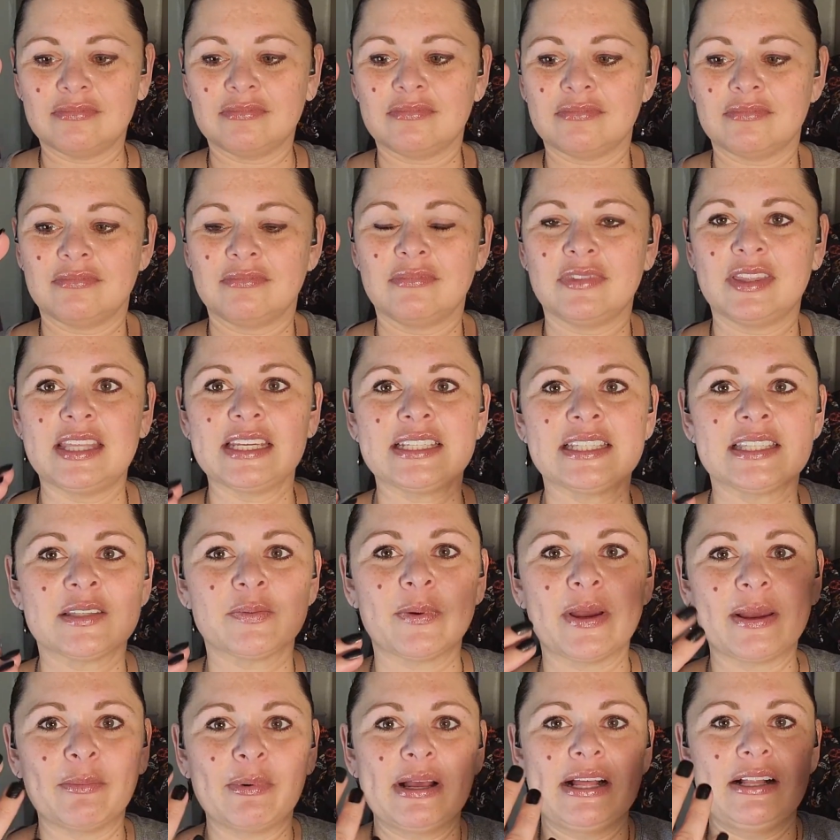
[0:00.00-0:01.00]
this
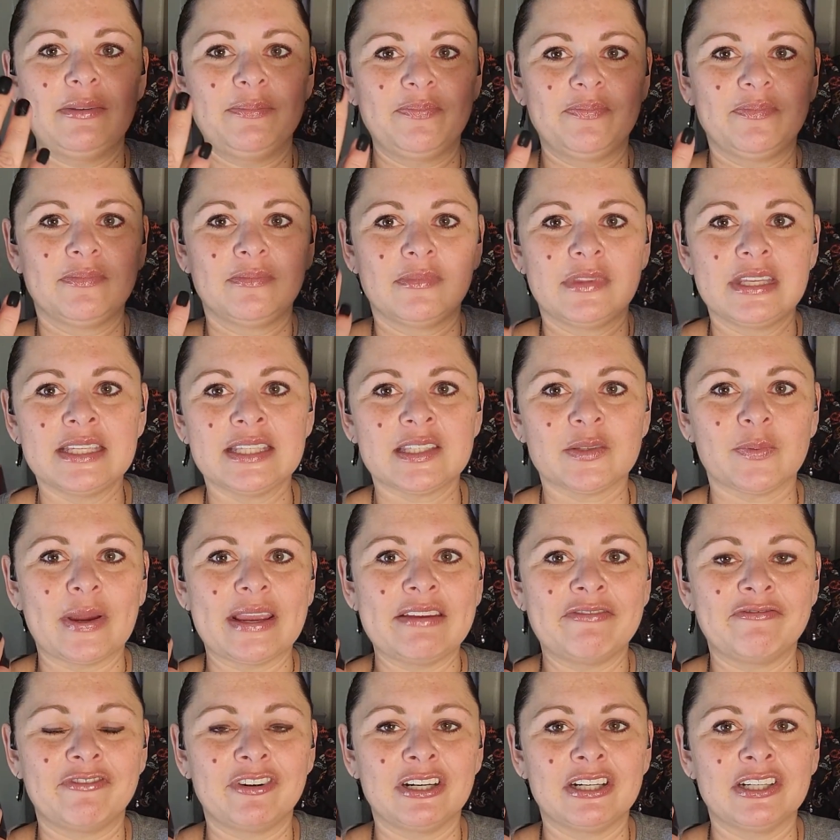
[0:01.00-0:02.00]
way. Well, this way
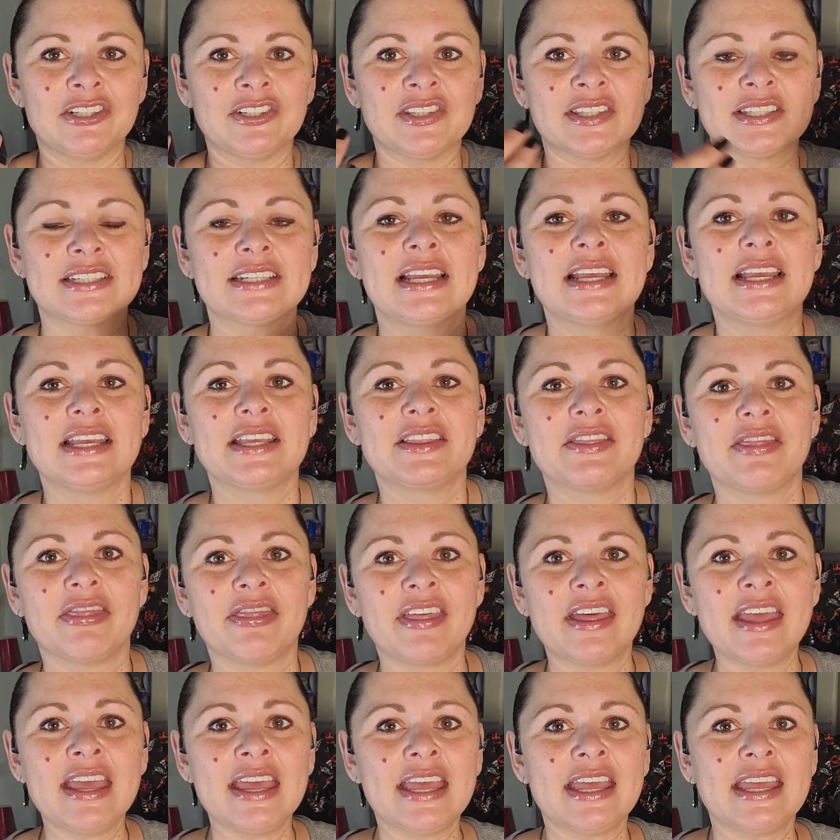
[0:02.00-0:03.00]
first.
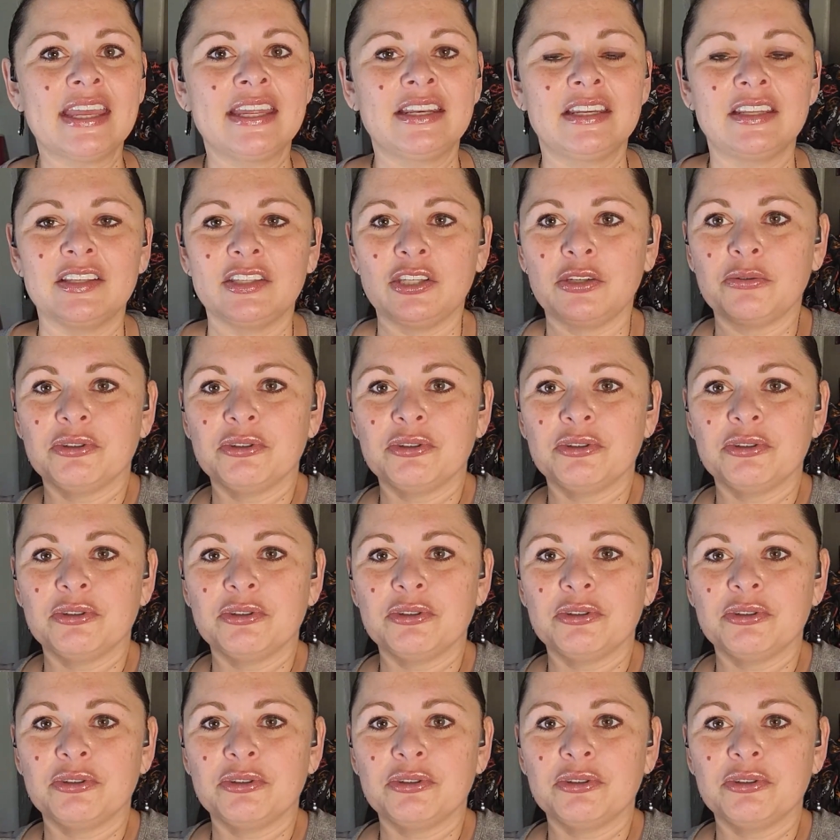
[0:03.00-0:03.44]
Then you